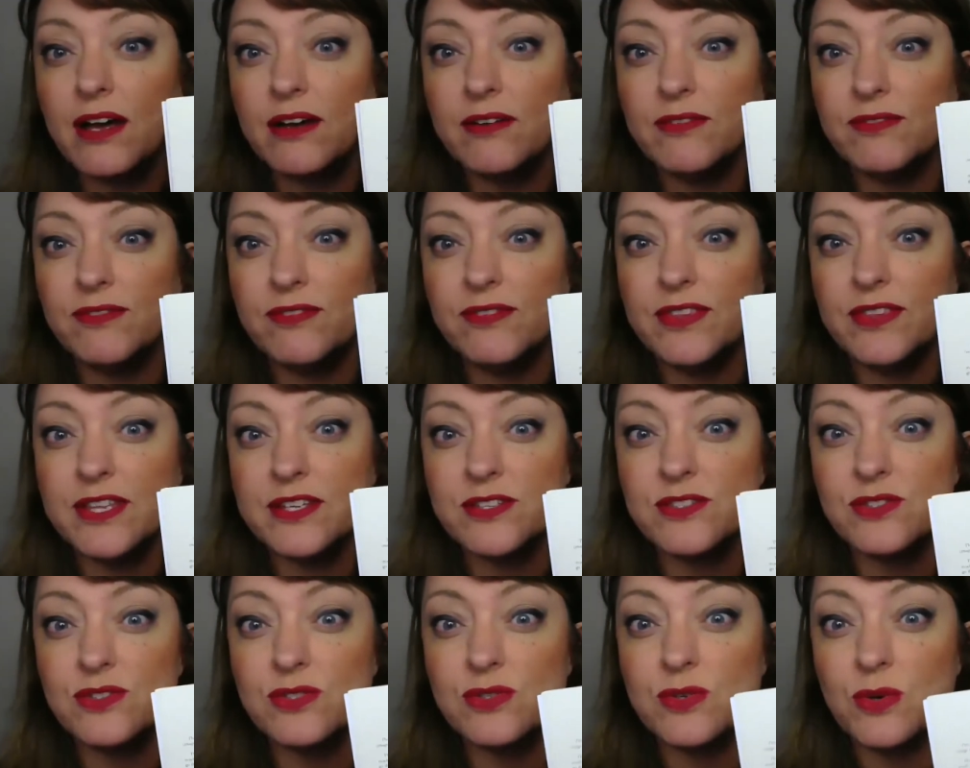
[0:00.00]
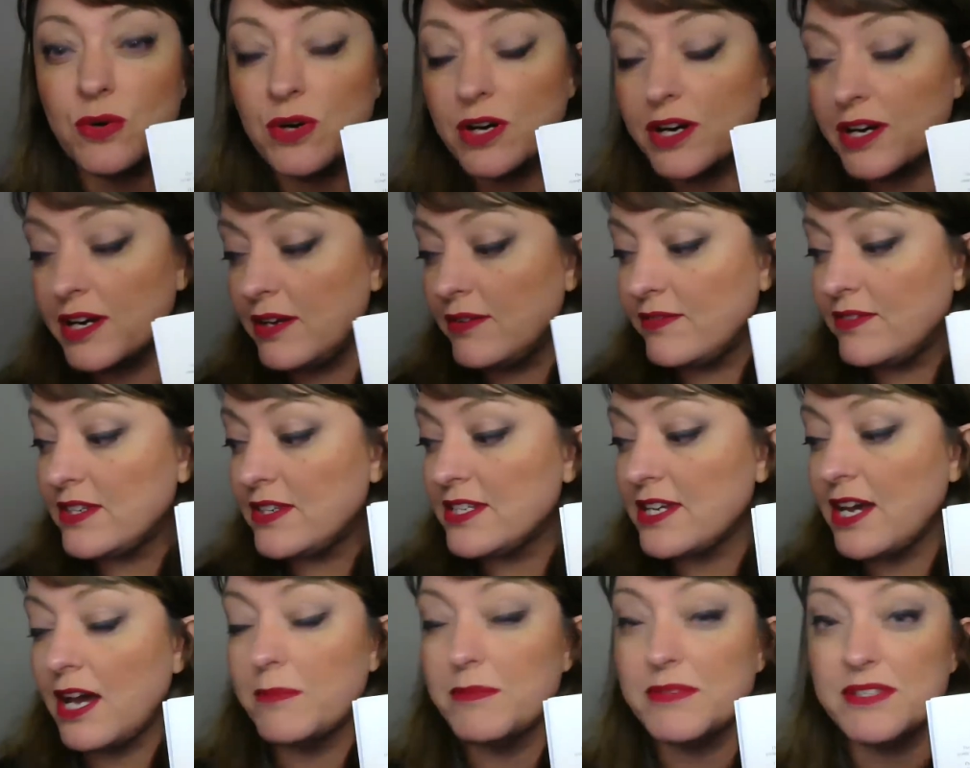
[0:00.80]
of the story of the
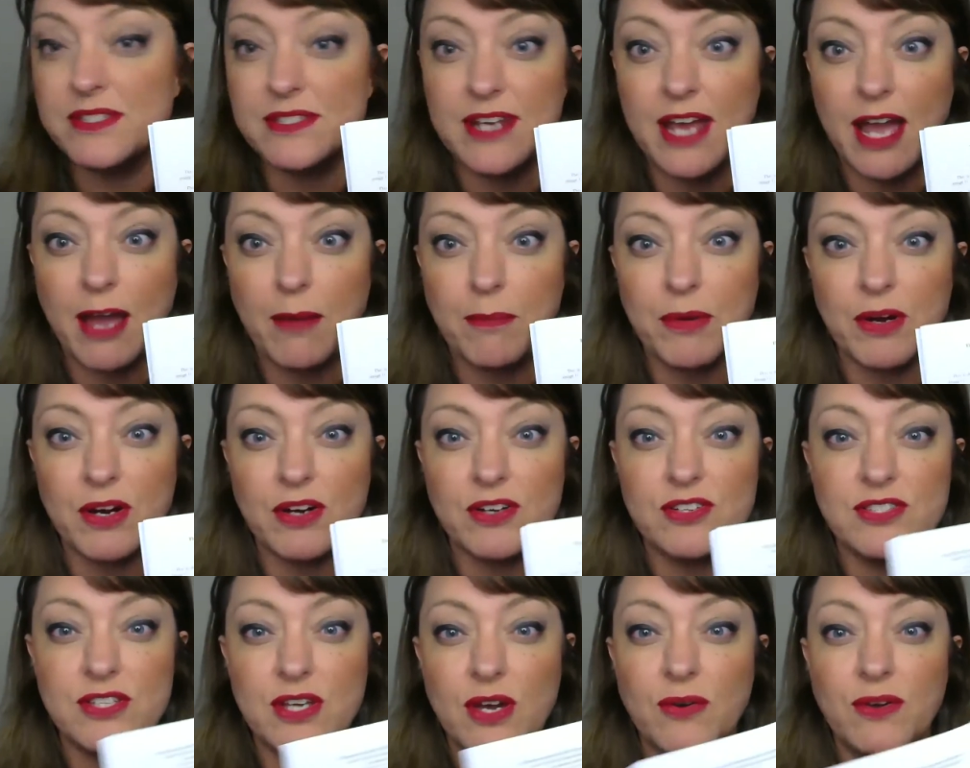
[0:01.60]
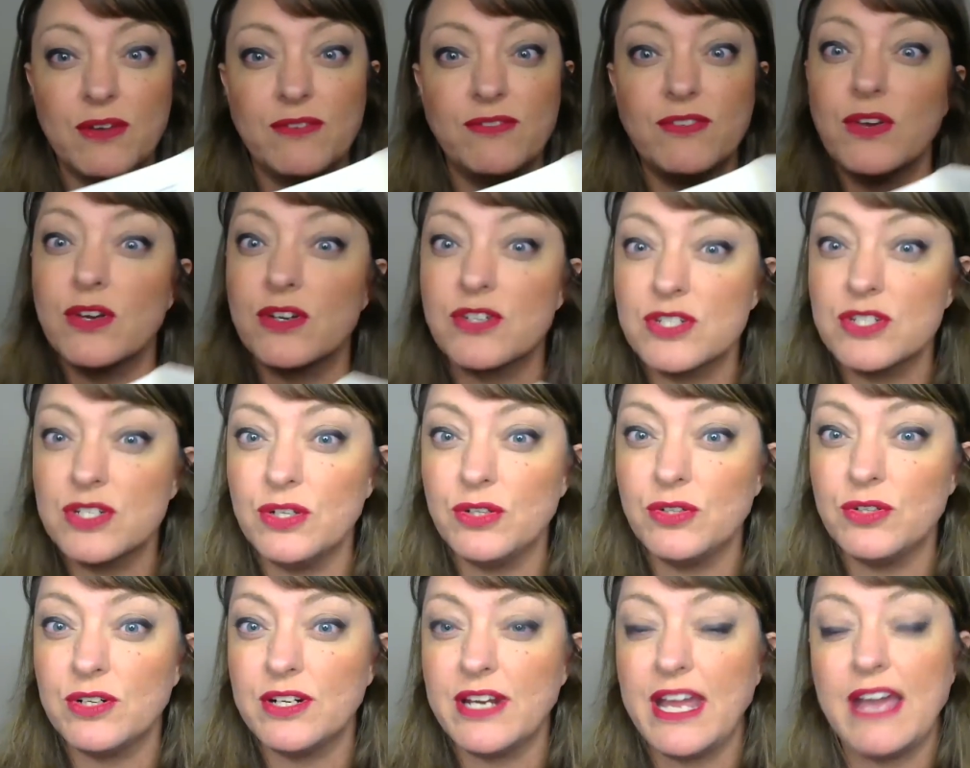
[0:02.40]
Thomas Tapper. So if your
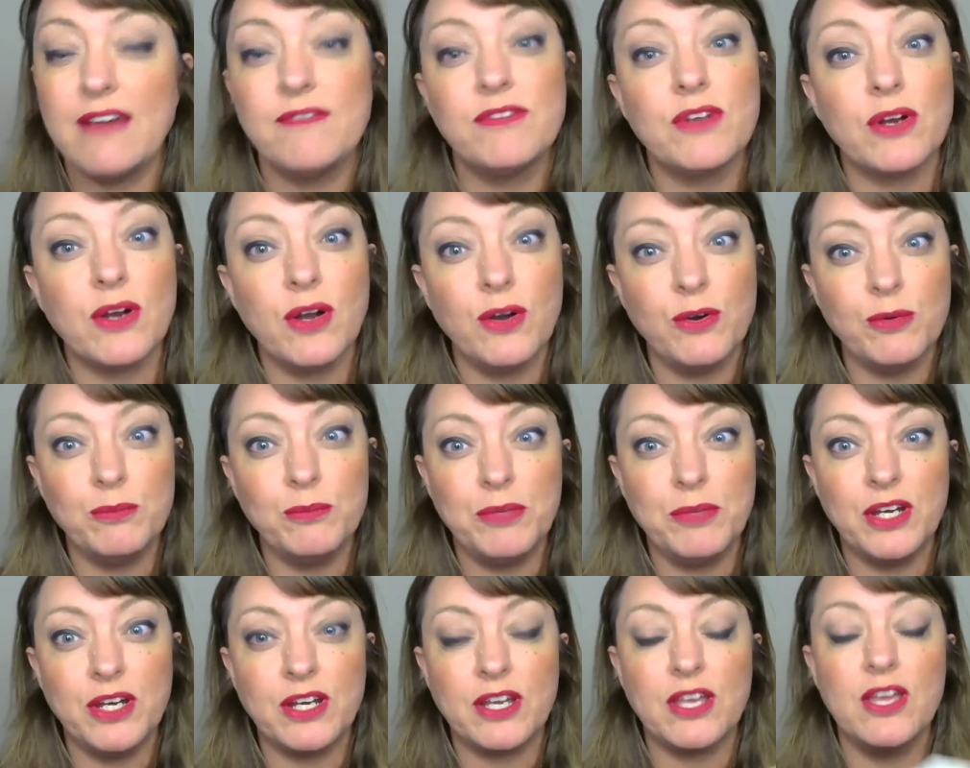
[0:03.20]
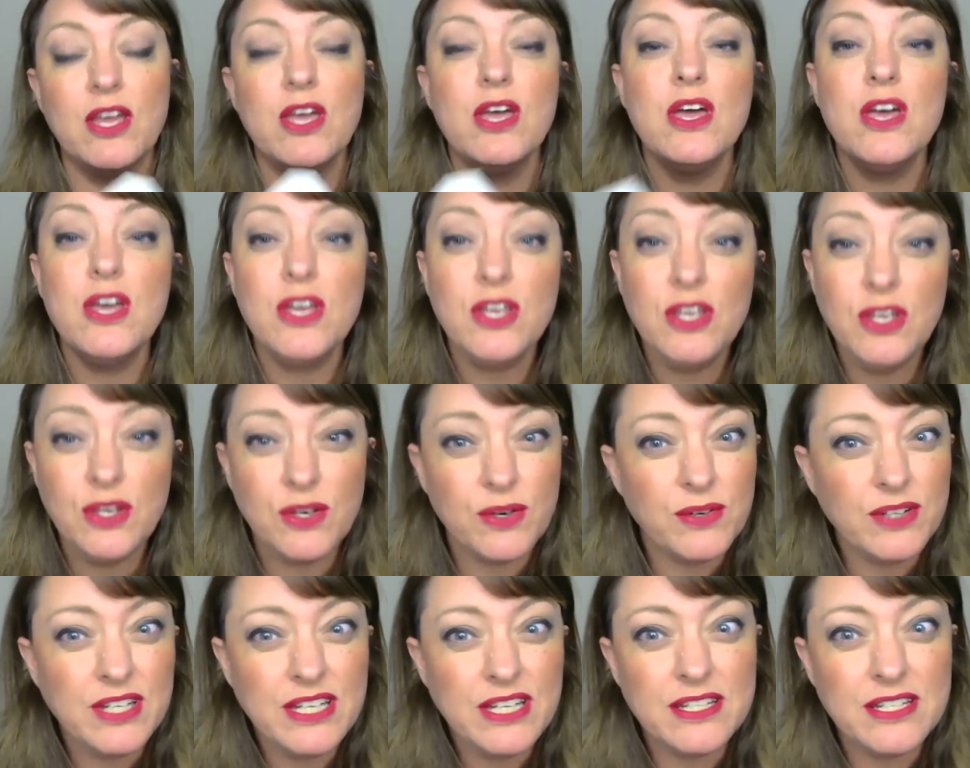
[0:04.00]
children have their own book, you
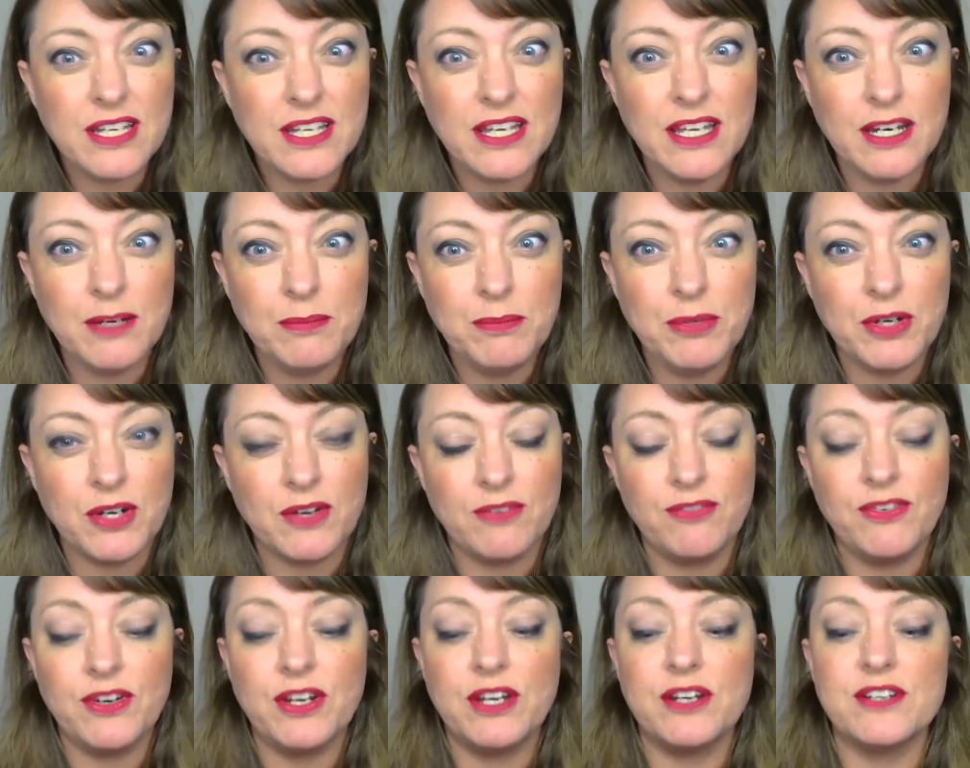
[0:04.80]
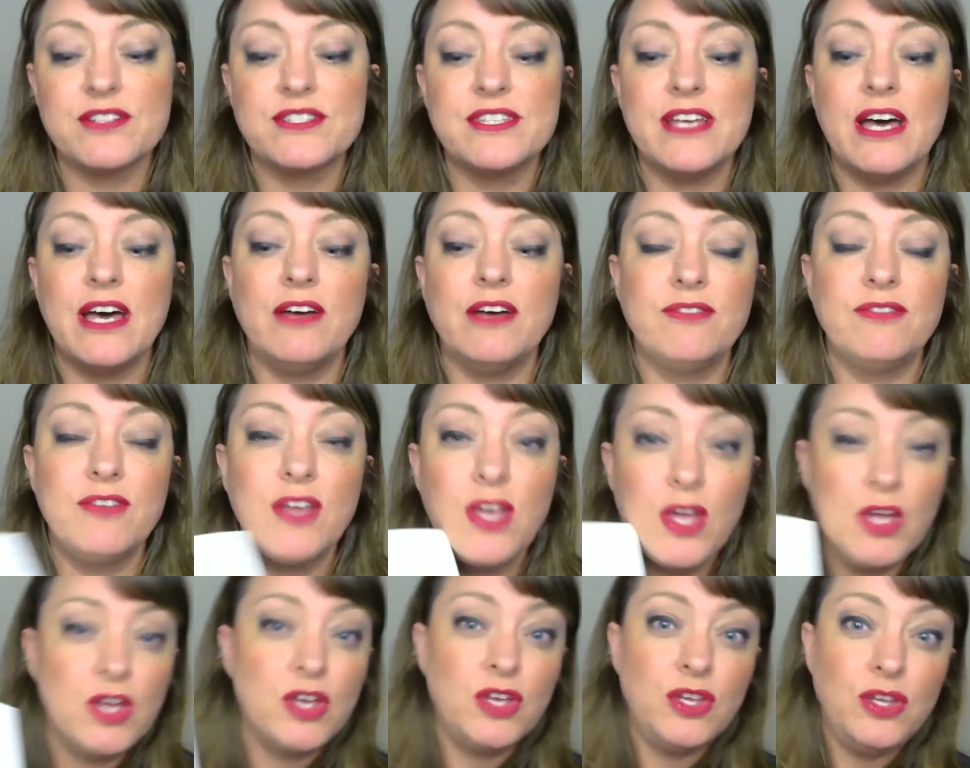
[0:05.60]
don't need to get a book for yourself.
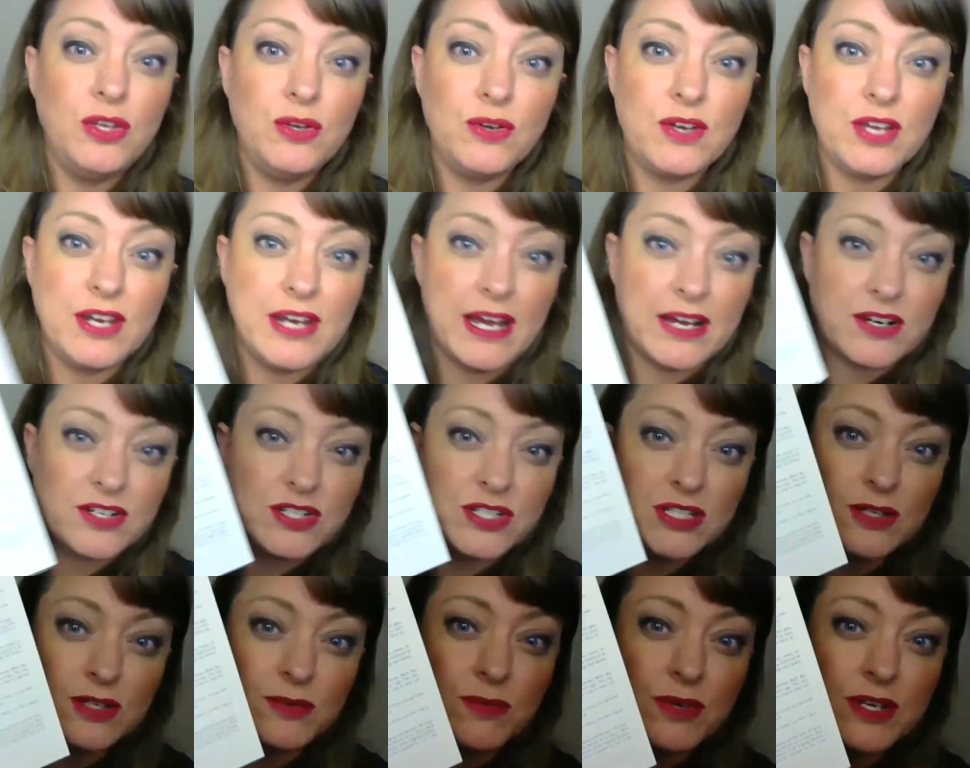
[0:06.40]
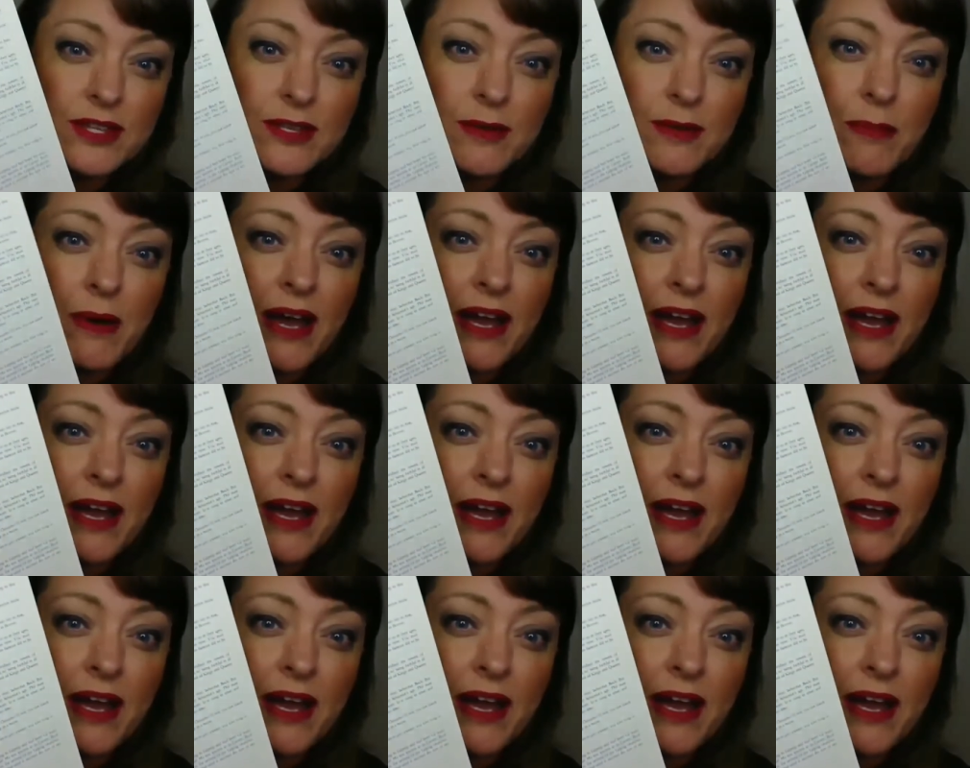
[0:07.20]
You could actually read the